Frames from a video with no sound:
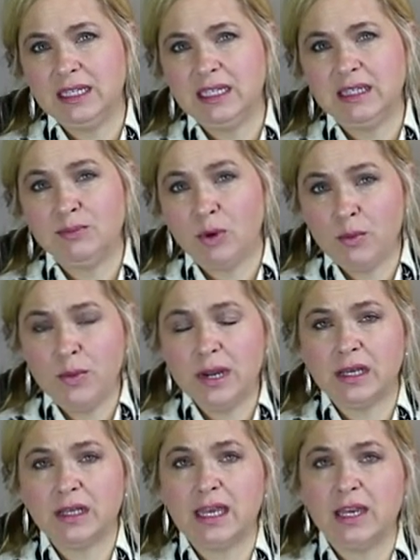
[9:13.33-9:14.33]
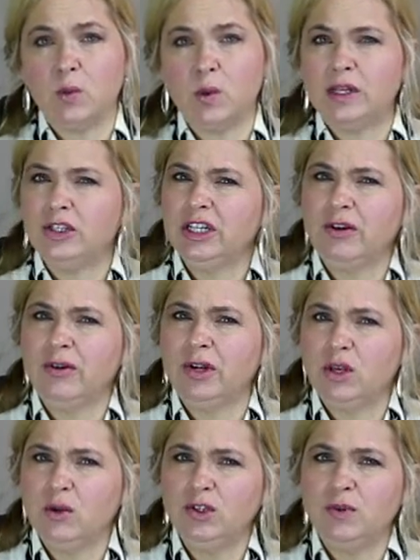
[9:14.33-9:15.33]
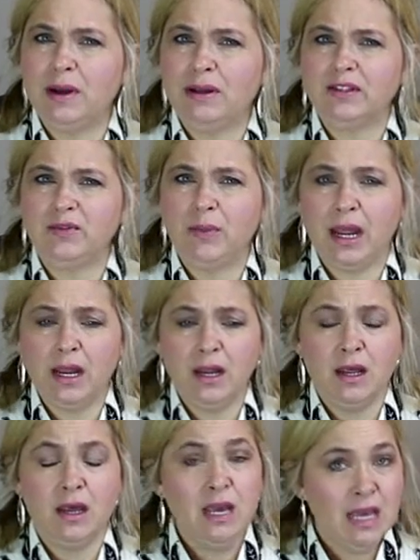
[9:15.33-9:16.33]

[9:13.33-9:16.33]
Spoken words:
He's permanently in a wheelchair in huge amounts of pain.